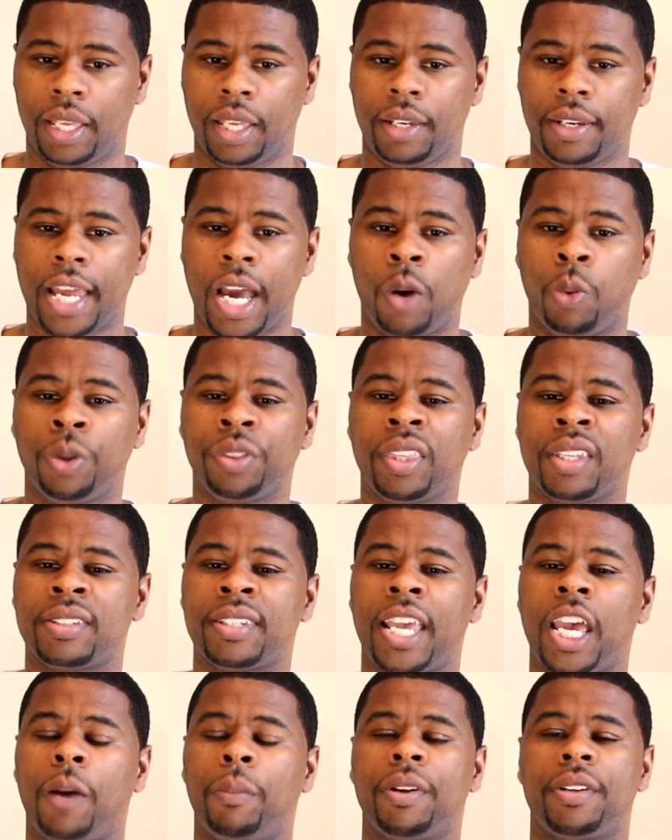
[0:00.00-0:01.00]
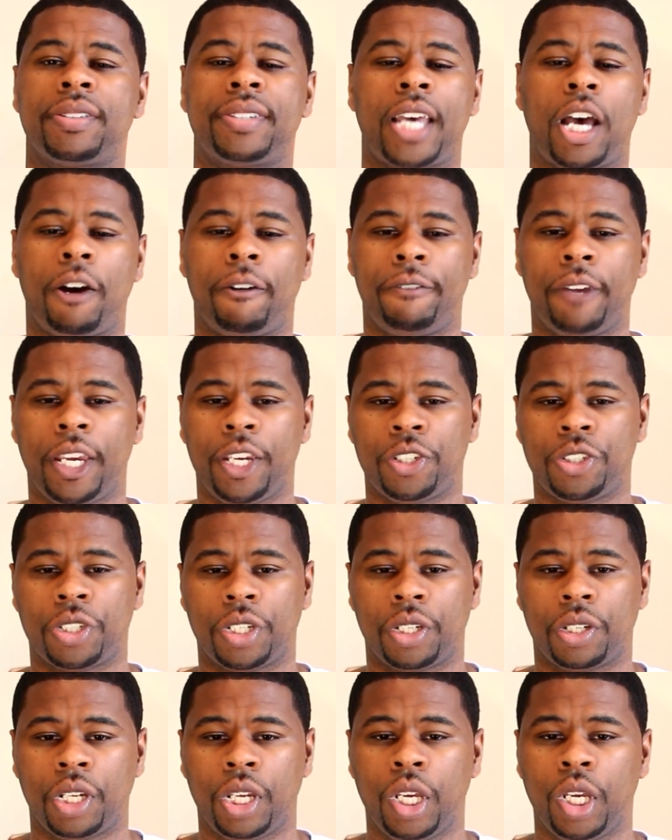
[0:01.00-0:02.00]
Now, with this helmet of
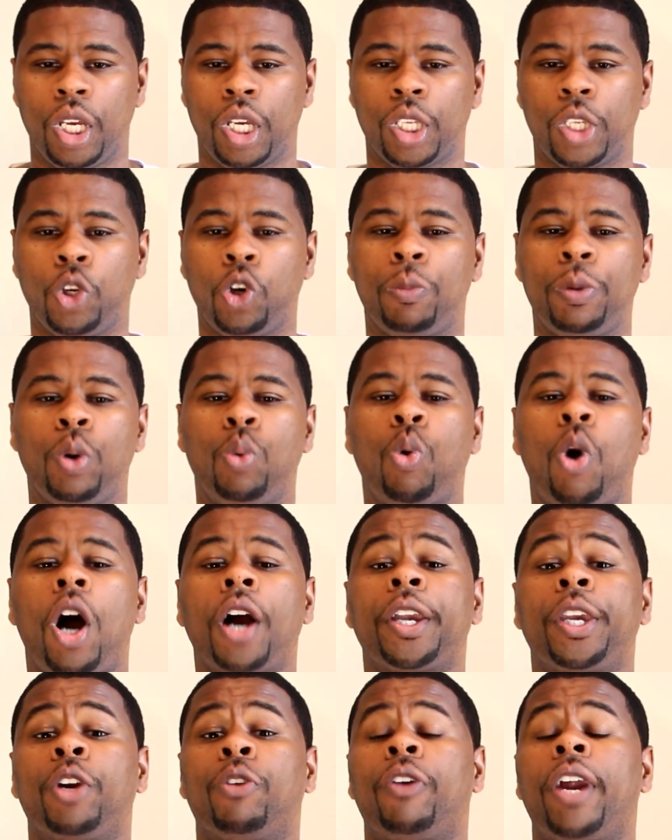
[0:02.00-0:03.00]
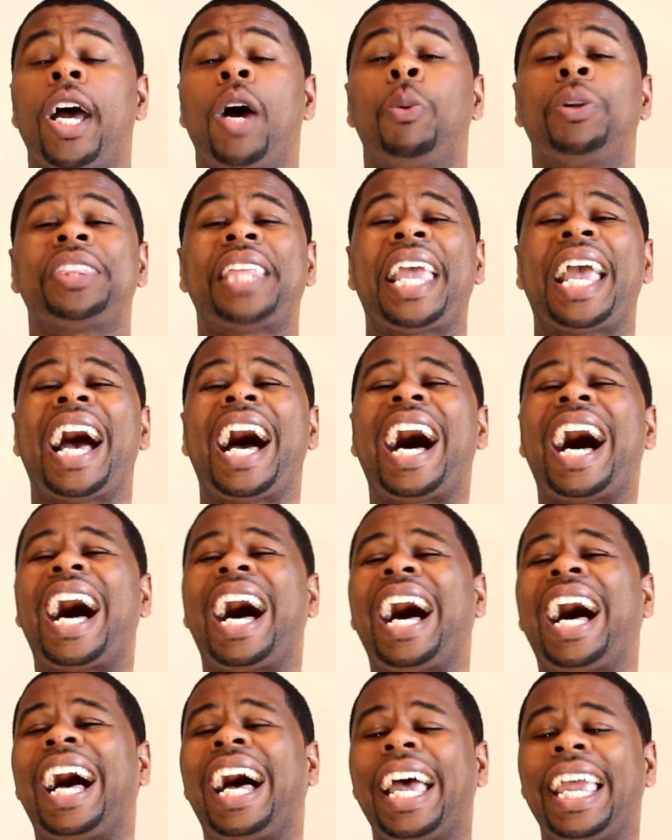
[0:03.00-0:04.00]
salvation, you'll be walking around with a
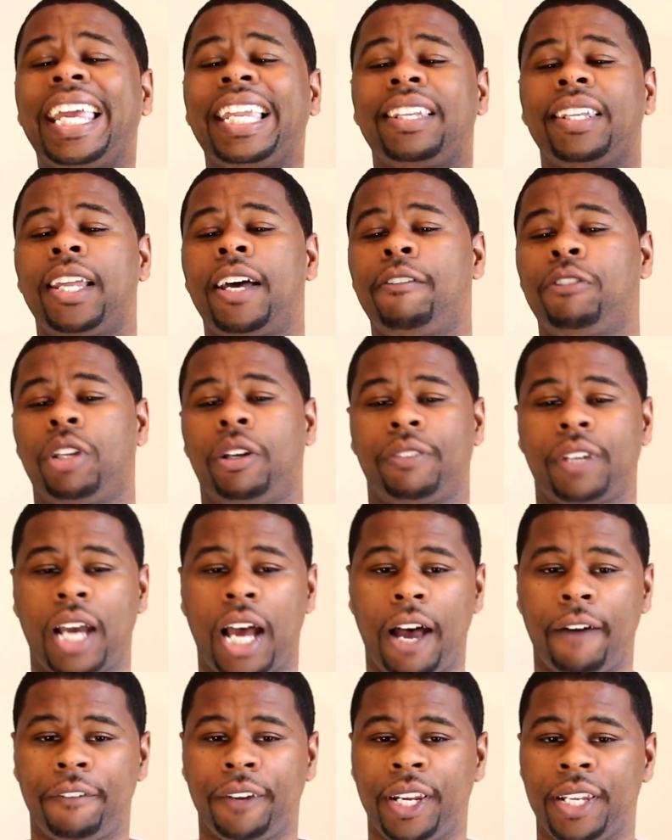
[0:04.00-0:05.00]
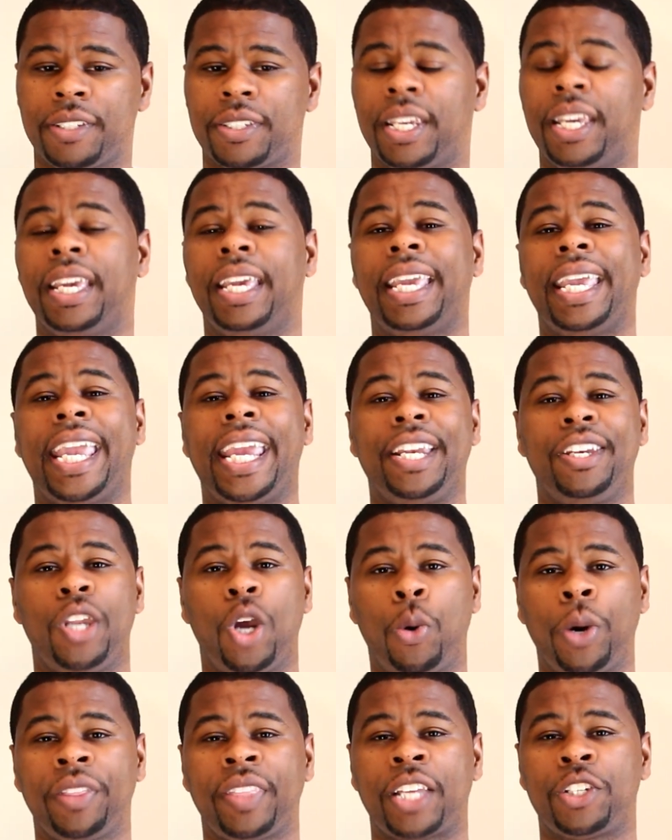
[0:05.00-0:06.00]
high level of confidence in
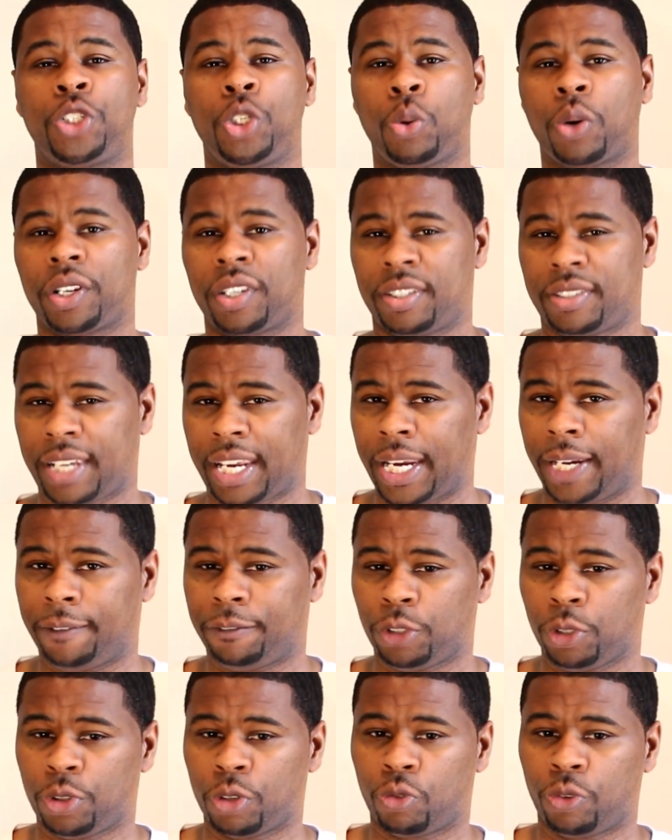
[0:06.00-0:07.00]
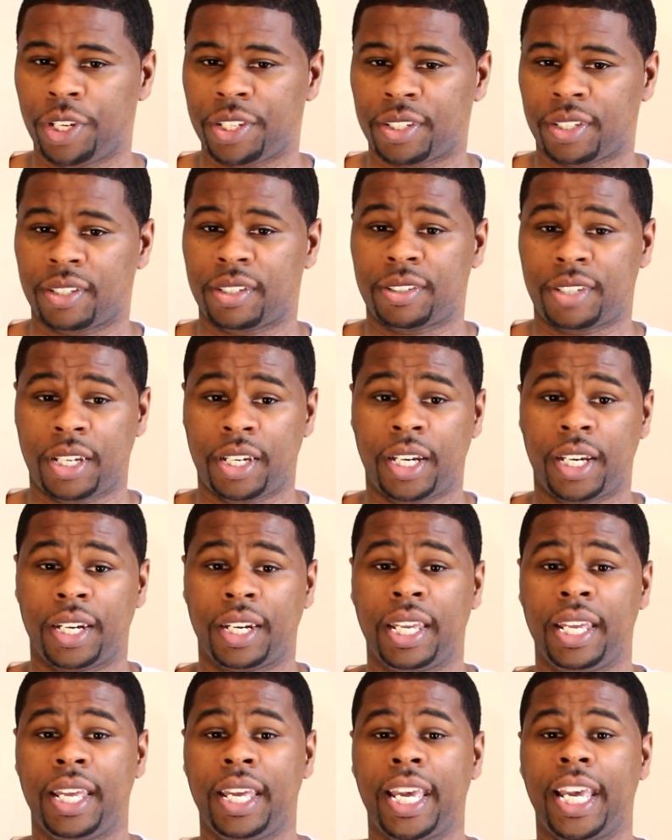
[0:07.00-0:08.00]
knowing that you are saved through the risen Son,
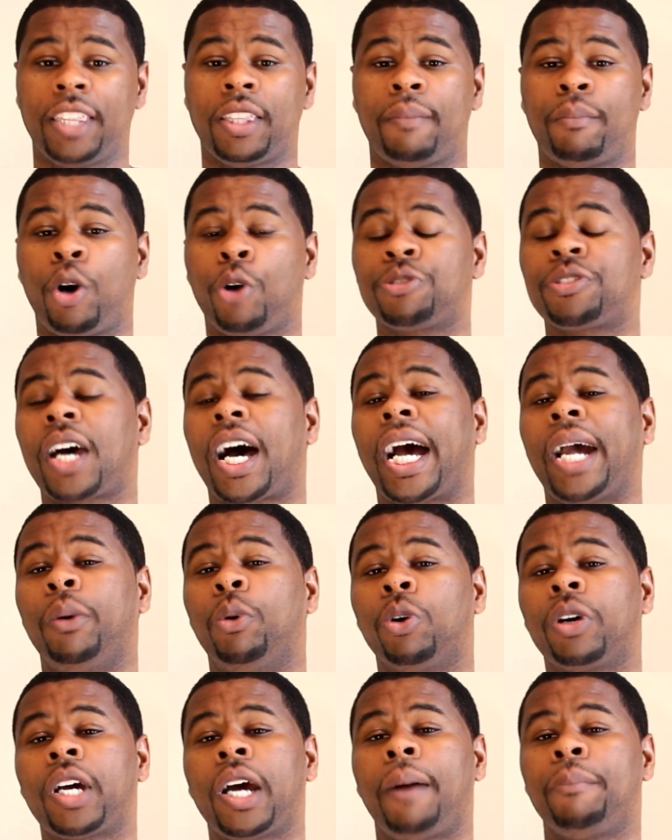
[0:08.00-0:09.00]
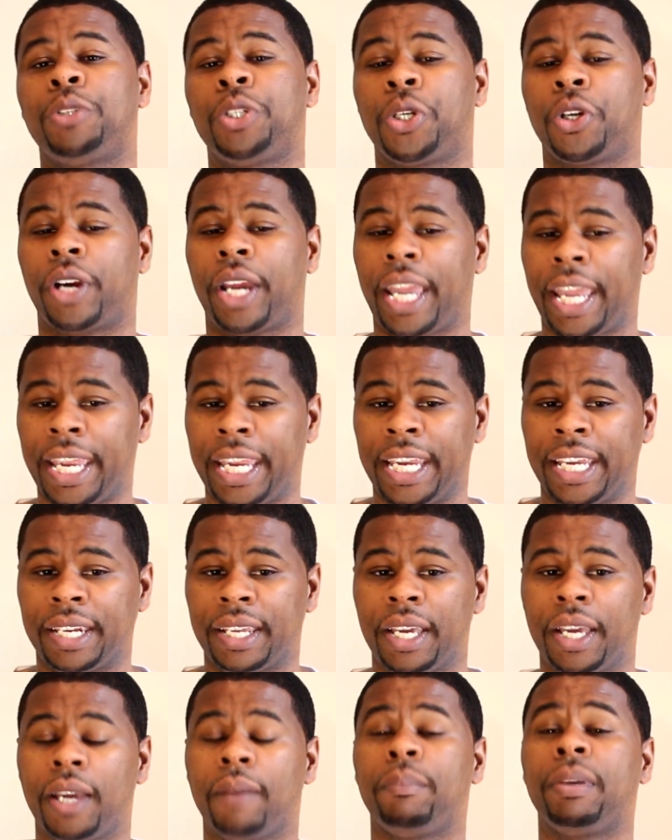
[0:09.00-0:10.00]
and the Most High will come to your aid
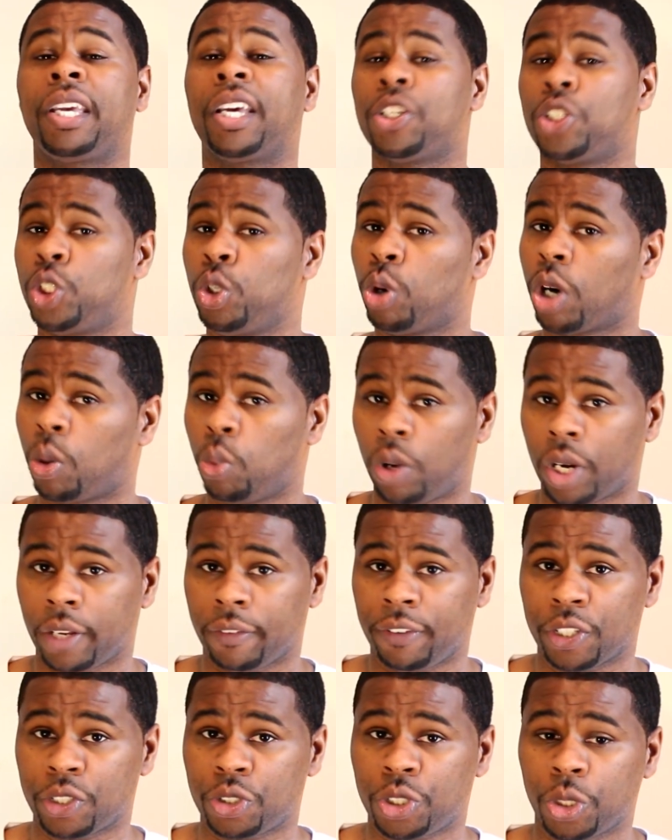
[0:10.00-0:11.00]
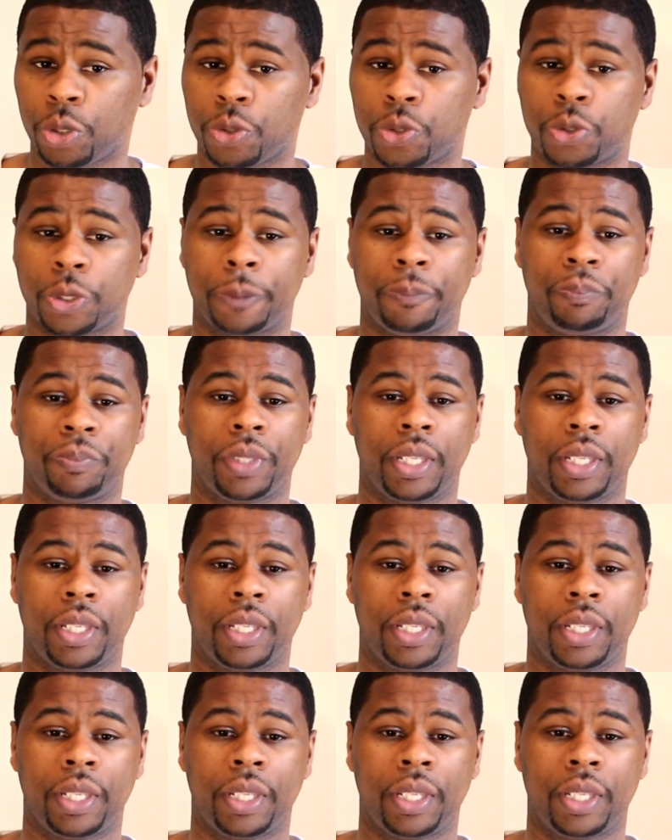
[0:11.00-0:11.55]
because you are one of His children.